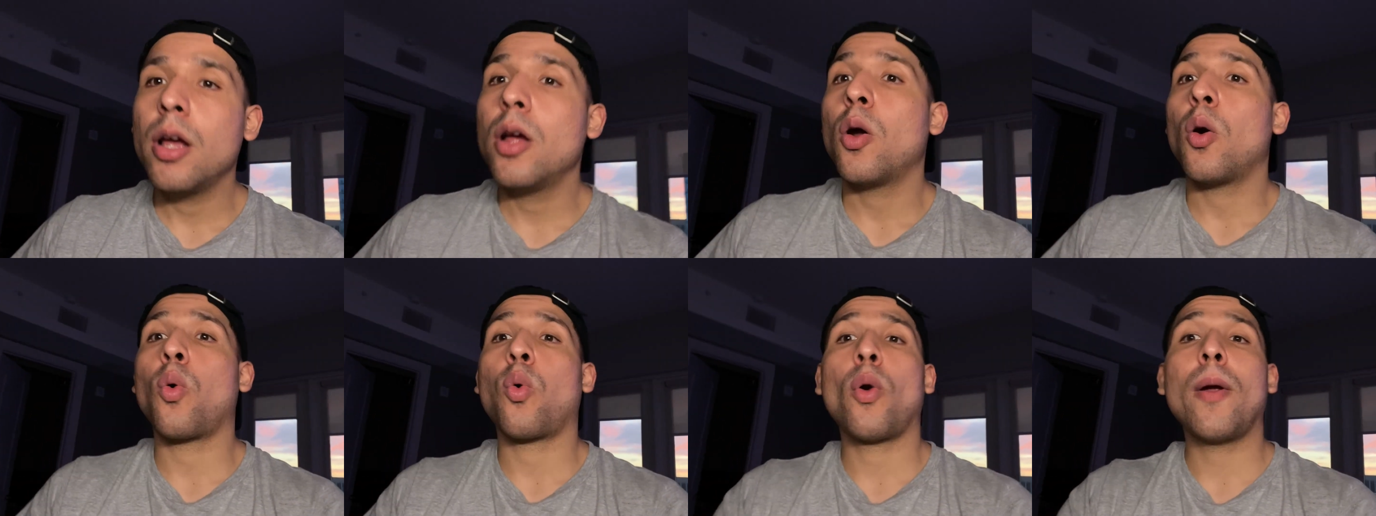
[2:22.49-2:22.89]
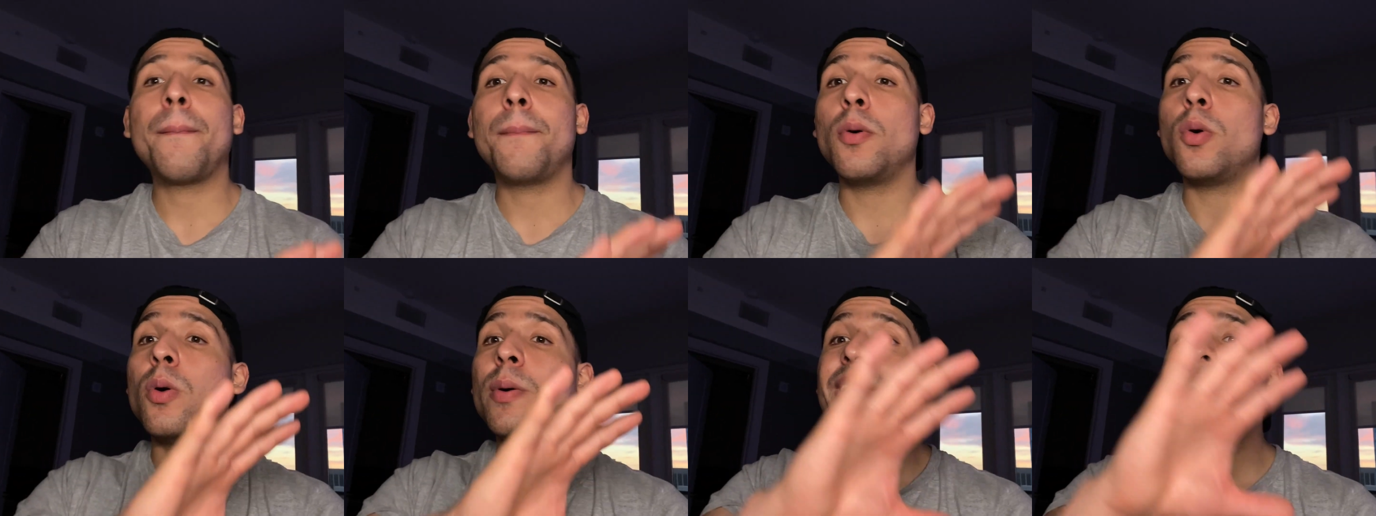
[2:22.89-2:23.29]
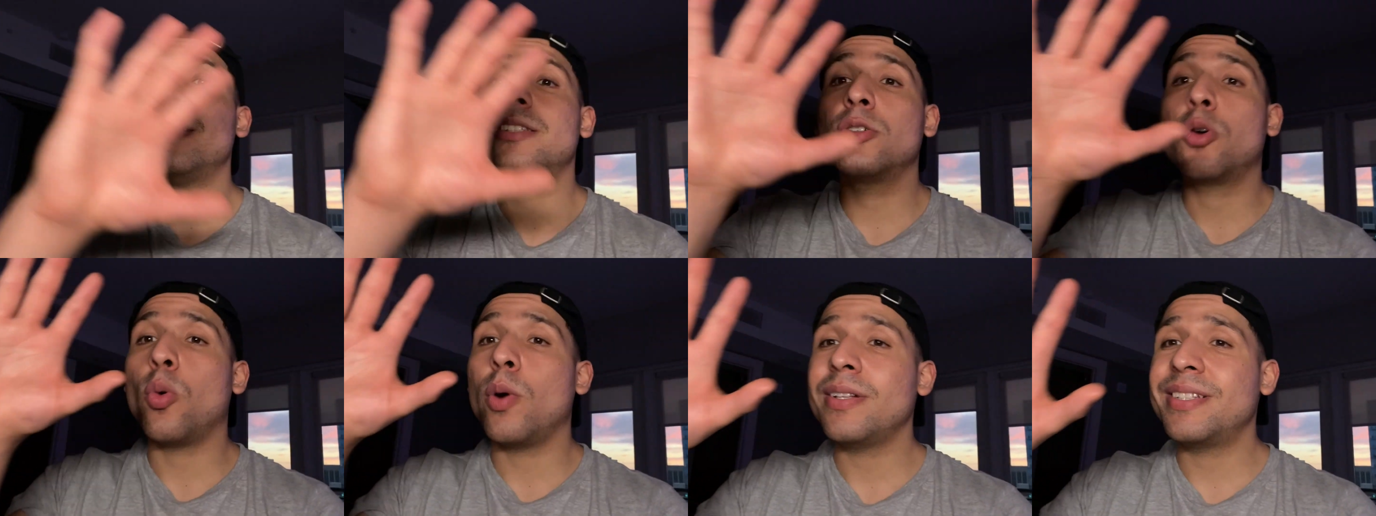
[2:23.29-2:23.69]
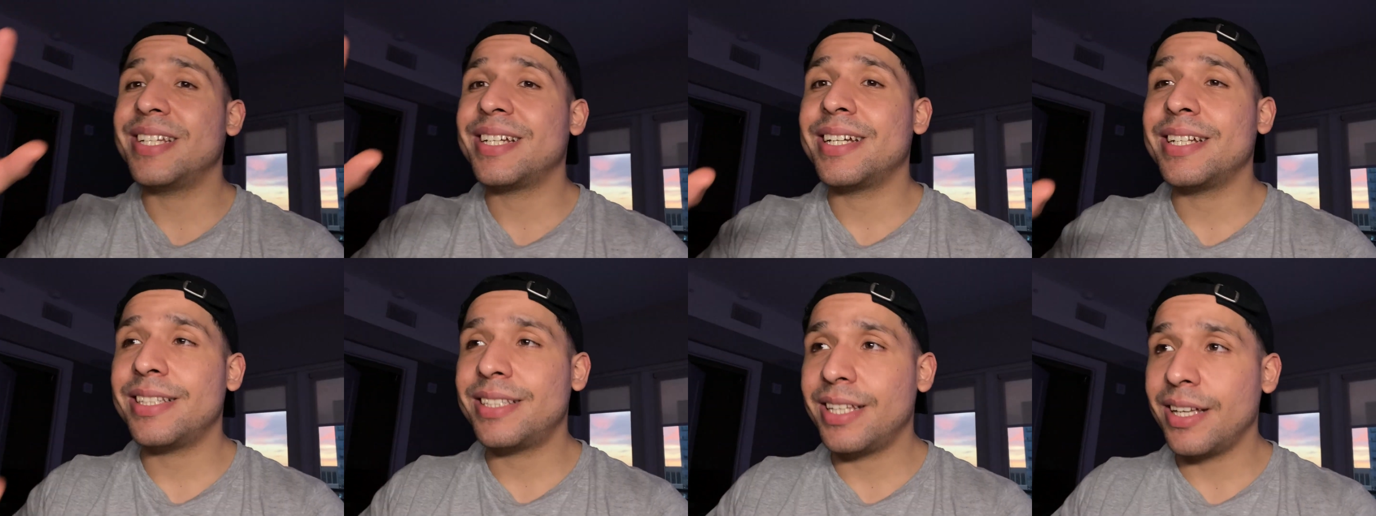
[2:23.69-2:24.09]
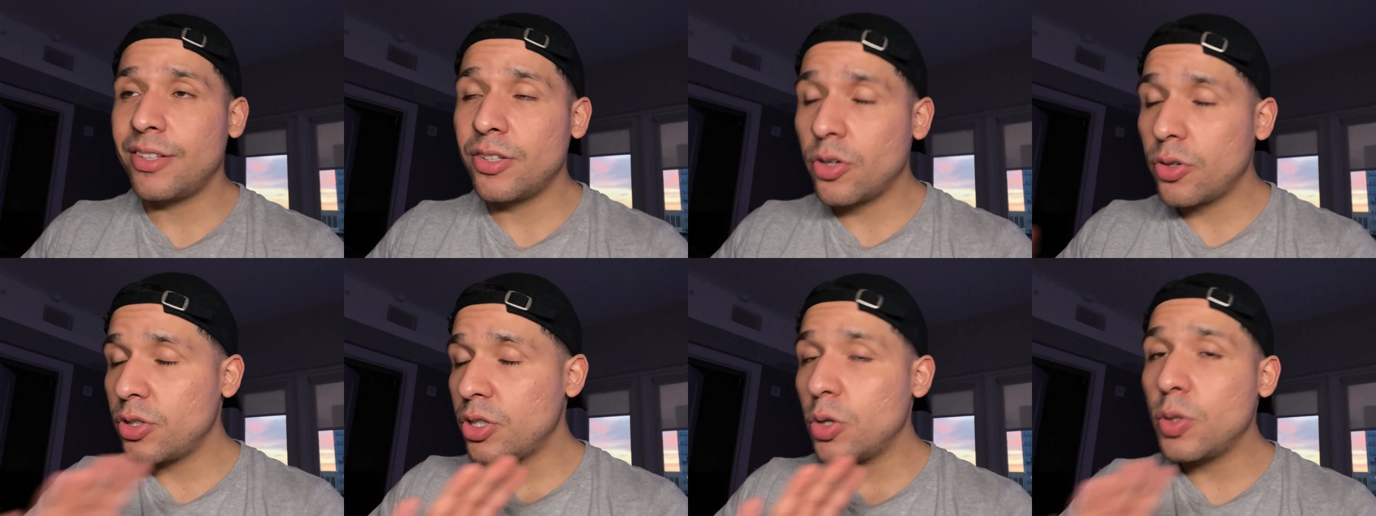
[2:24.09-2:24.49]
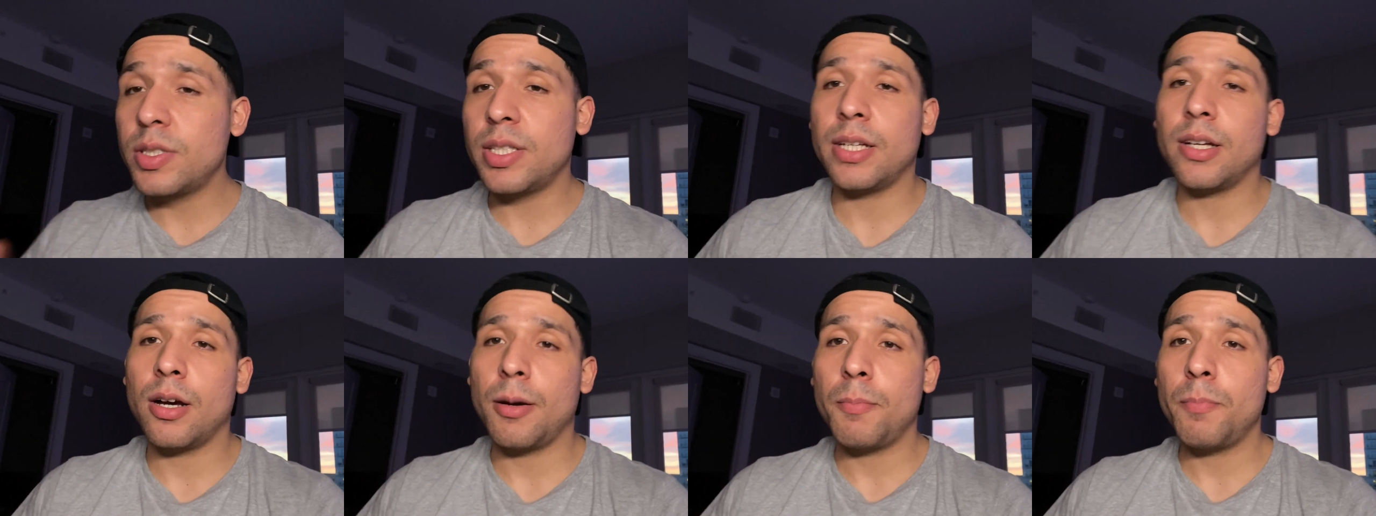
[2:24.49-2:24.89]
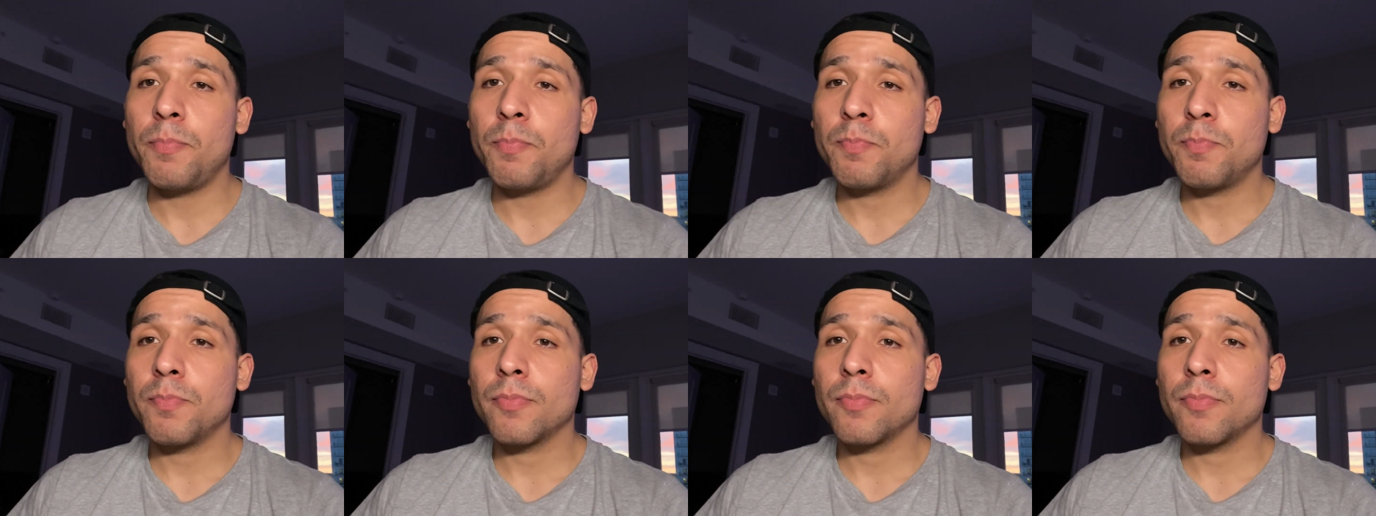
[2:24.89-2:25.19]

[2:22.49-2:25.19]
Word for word: Ripple is going to continue using them.